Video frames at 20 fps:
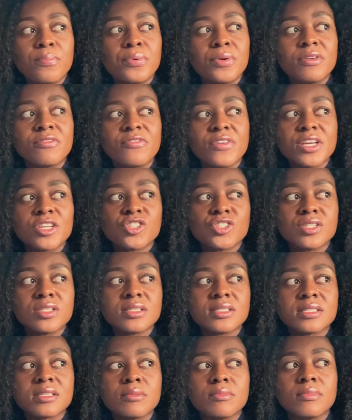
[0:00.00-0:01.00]

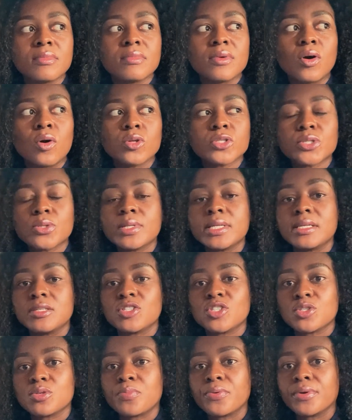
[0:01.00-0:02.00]
perfectionism also
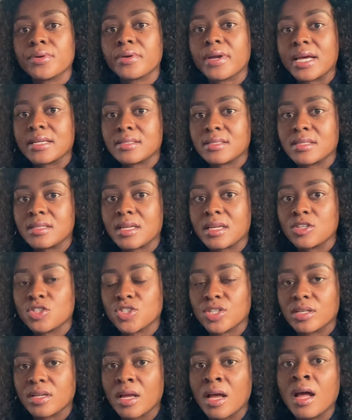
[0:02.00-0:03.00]
leads to
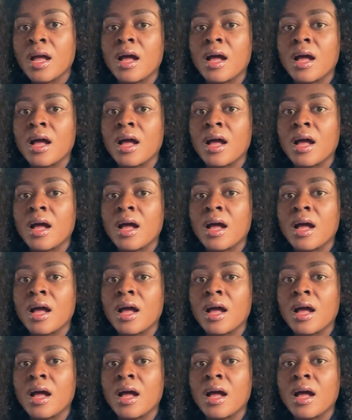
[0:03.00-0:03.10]
procrastination.